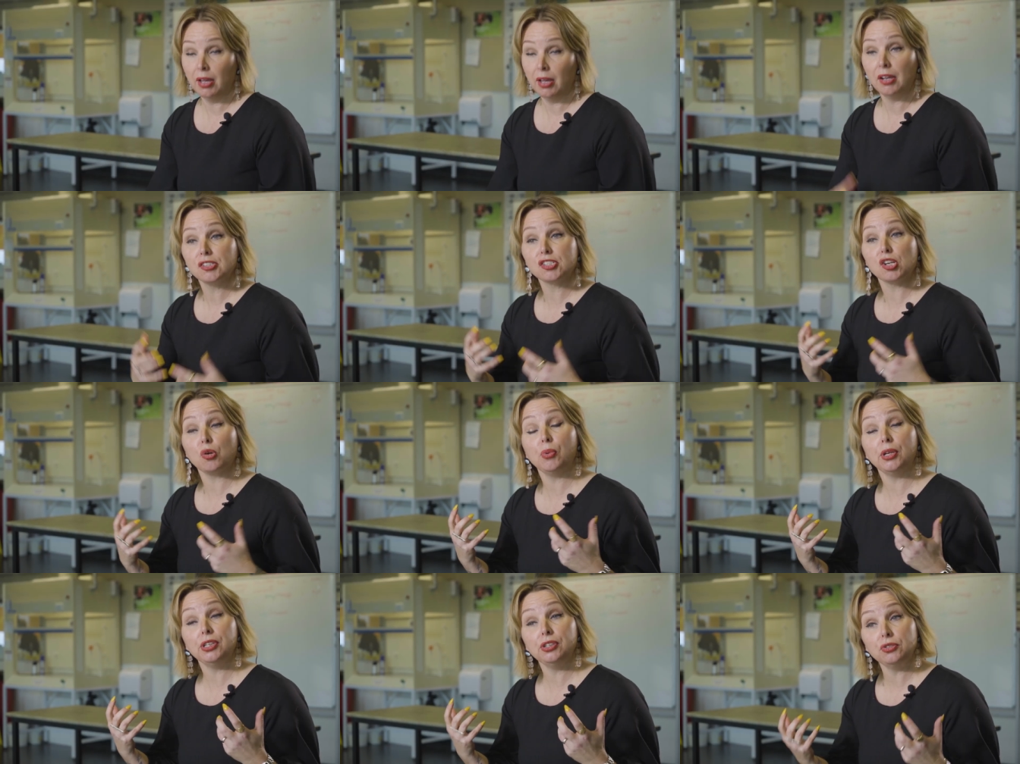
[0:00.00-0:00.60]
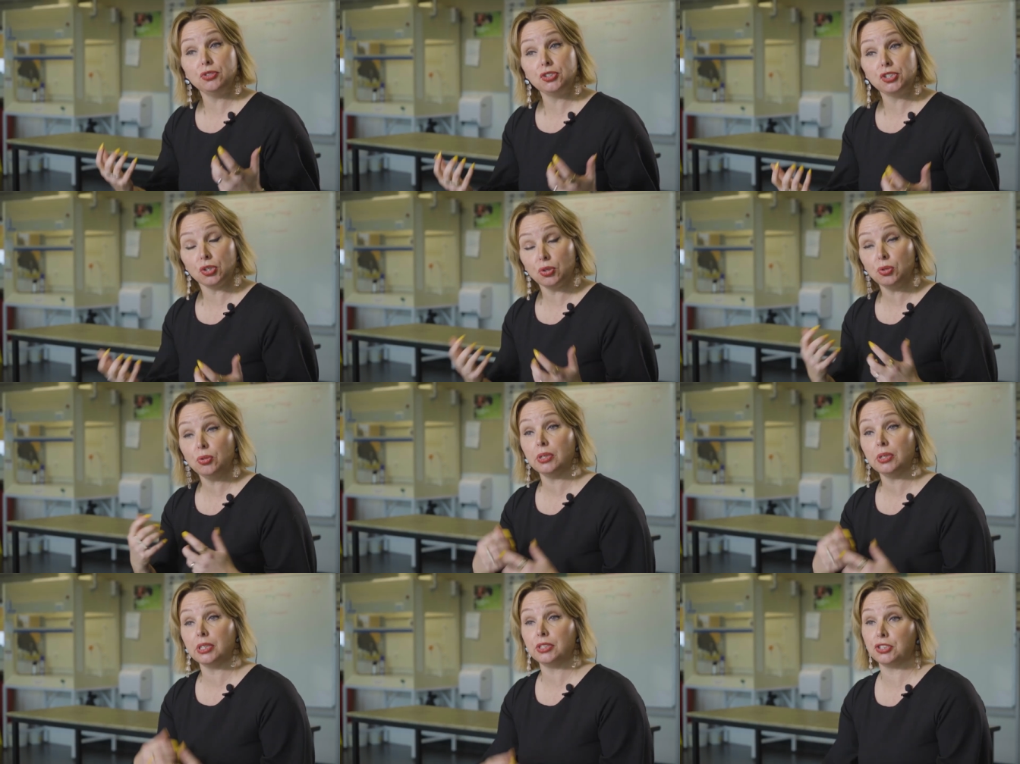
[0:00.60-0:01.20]
So when you do
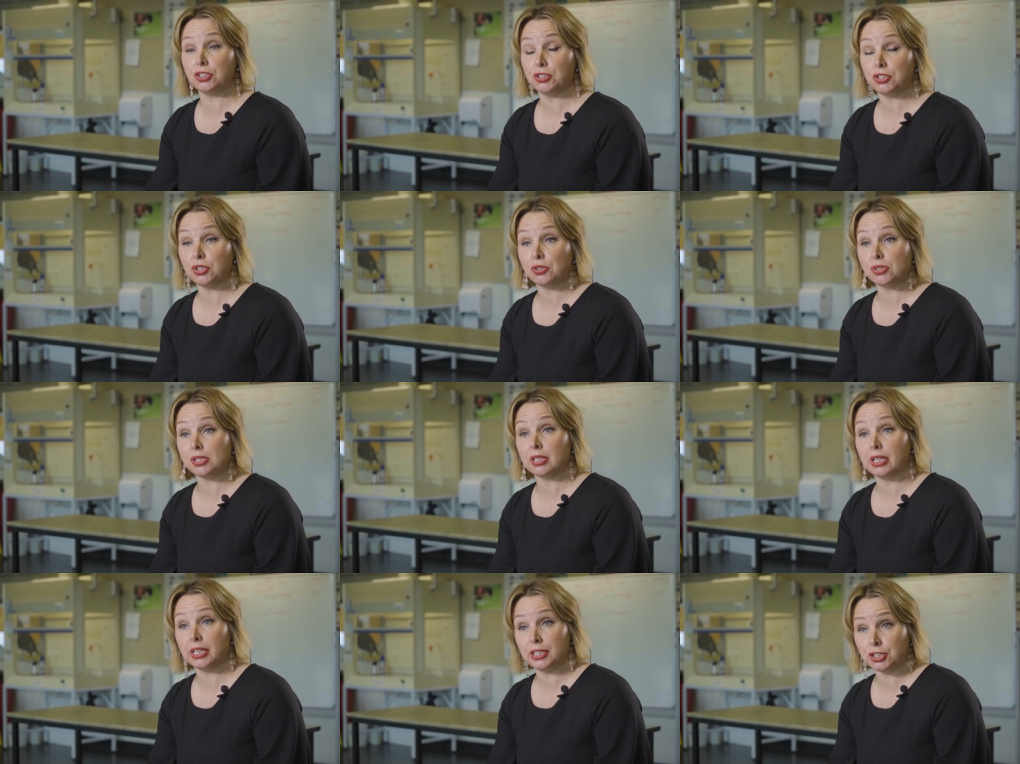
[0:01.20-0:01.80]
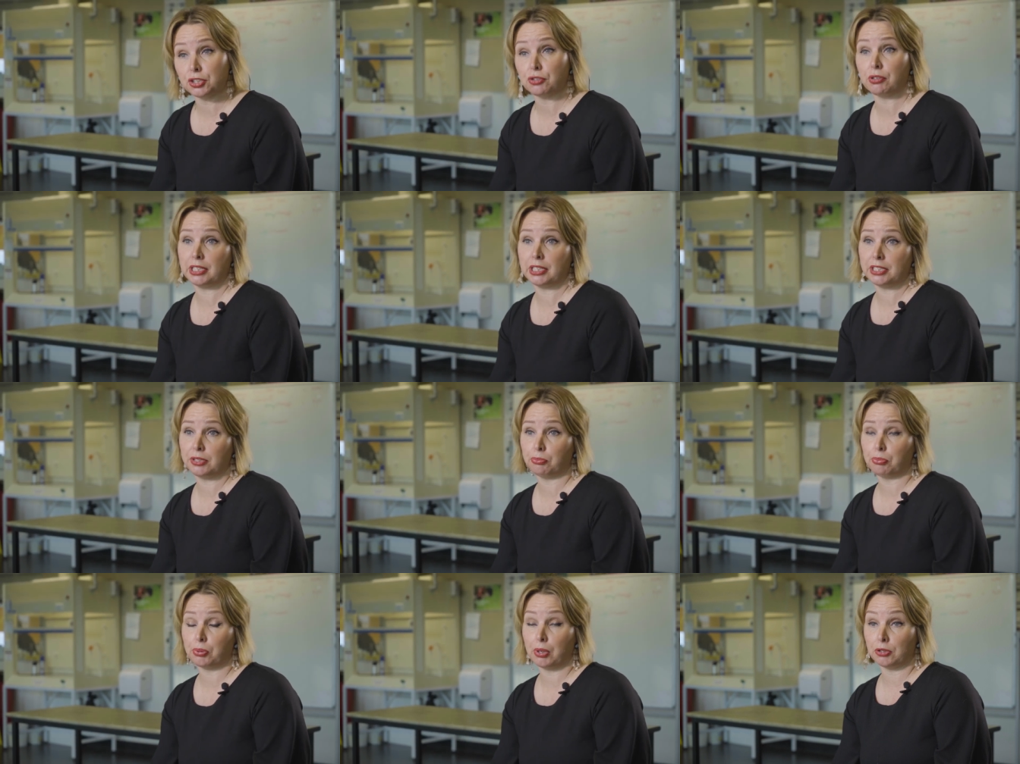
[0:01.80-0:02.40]
introduce an integrated
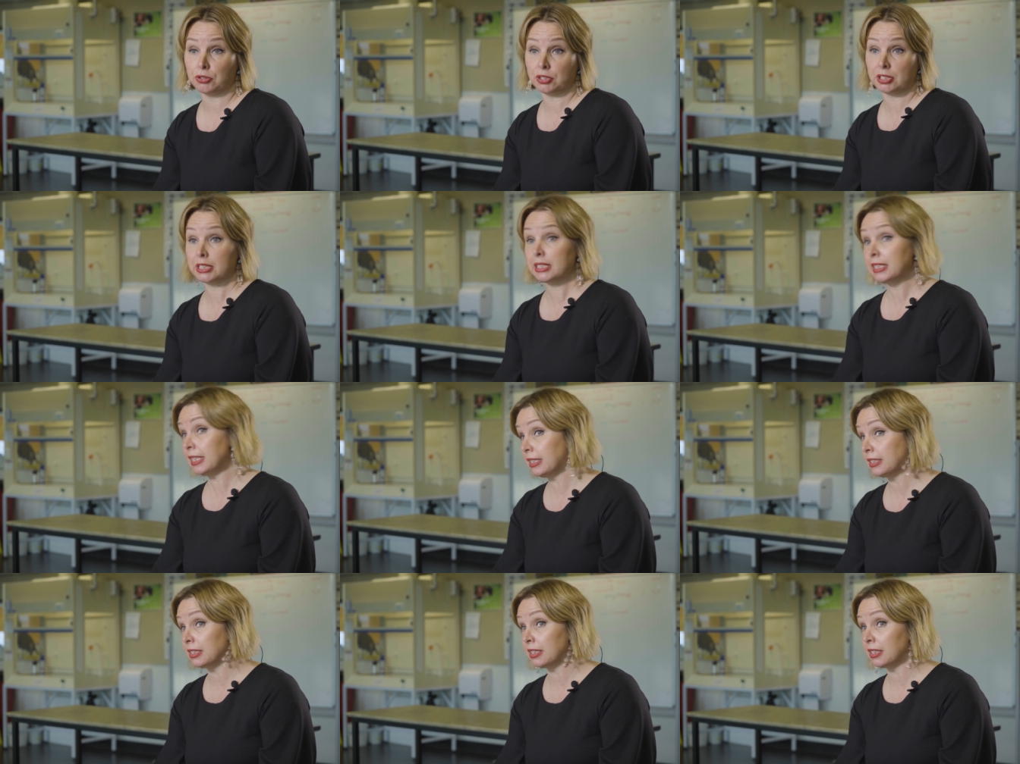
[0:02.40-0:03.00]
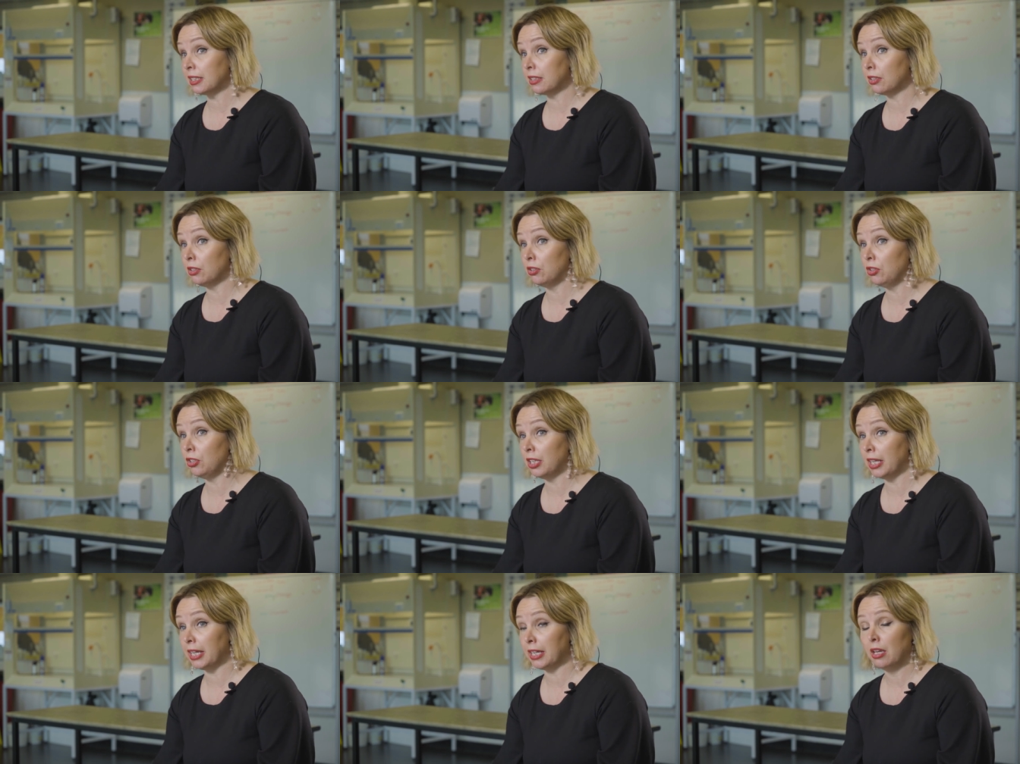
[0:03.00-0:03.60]
approach to teaching and
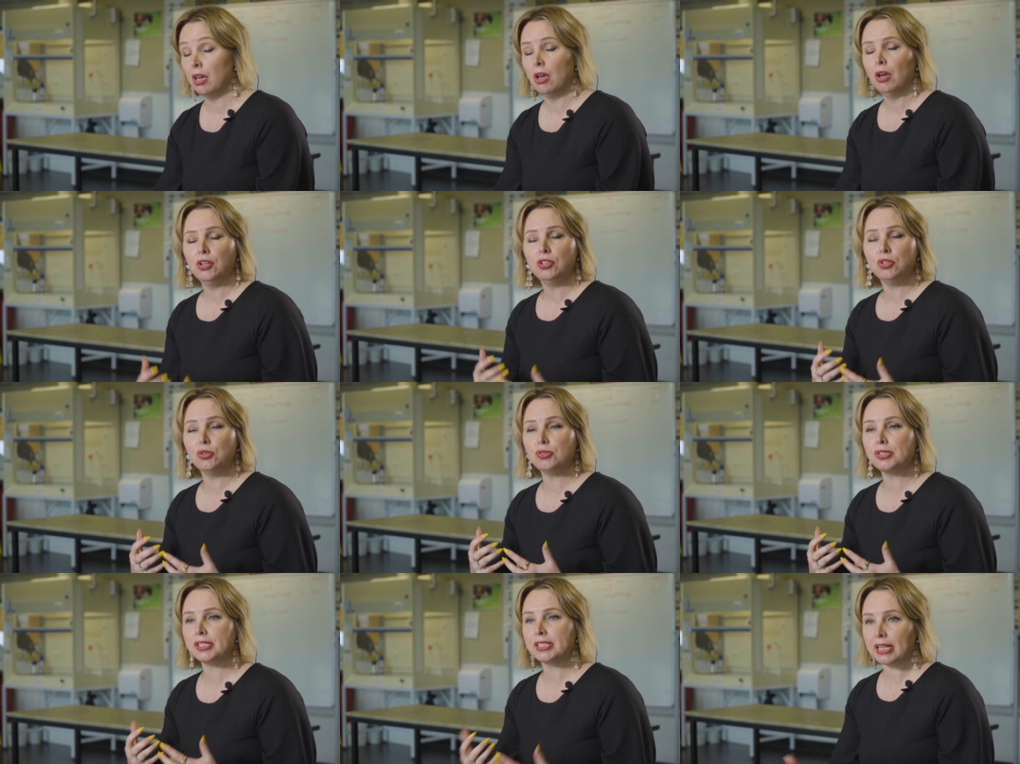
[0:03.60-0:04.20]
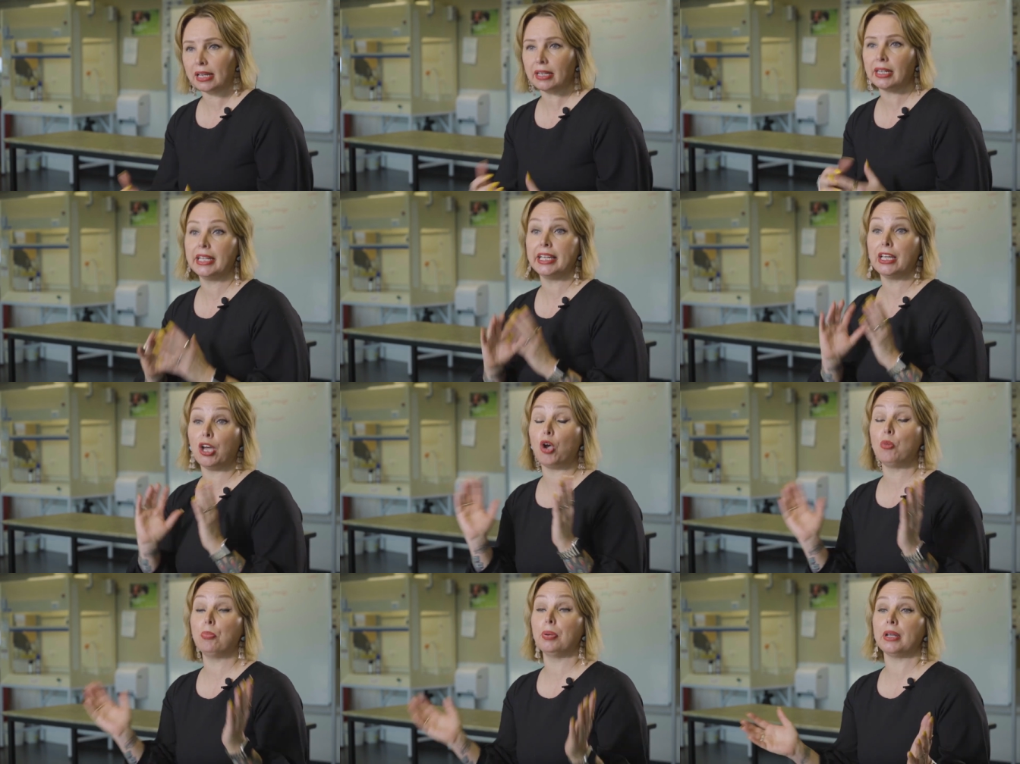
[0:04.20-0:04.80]
learning, you suddenly
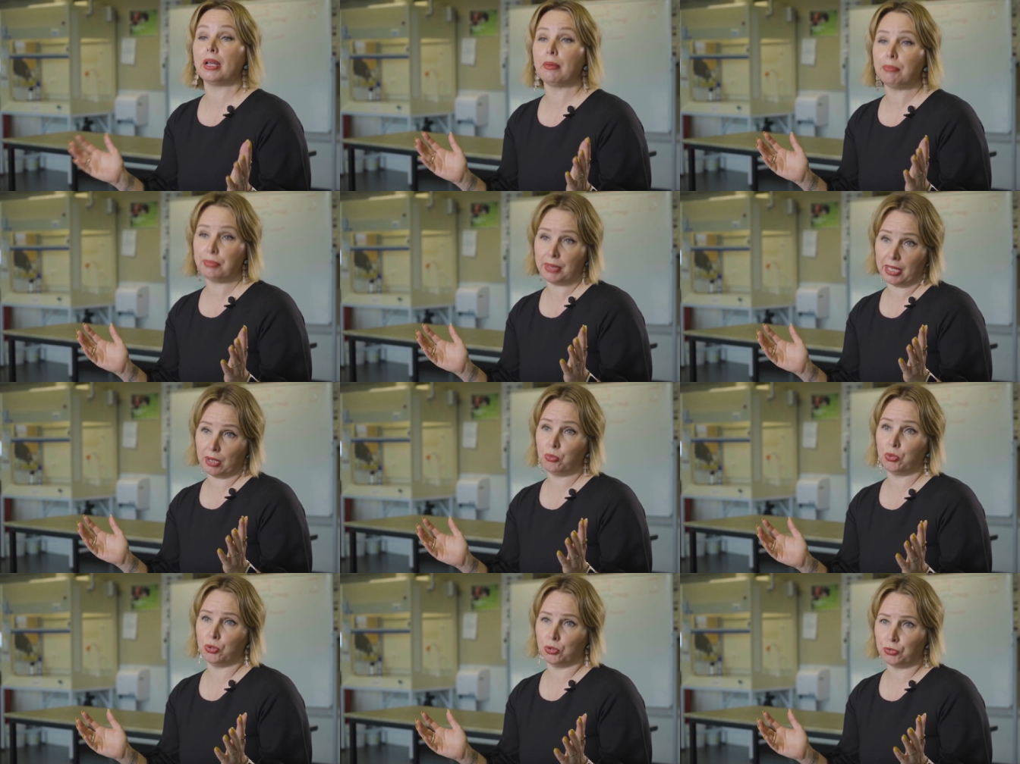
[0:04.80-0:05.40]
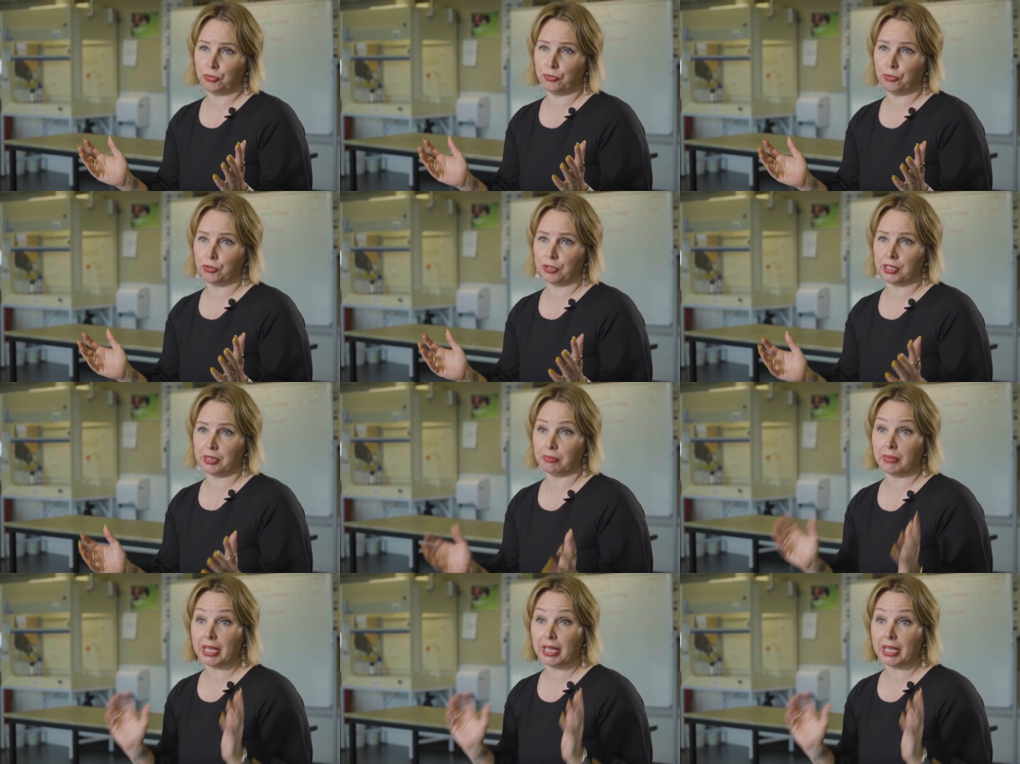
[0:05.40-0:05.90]
open up that world for them.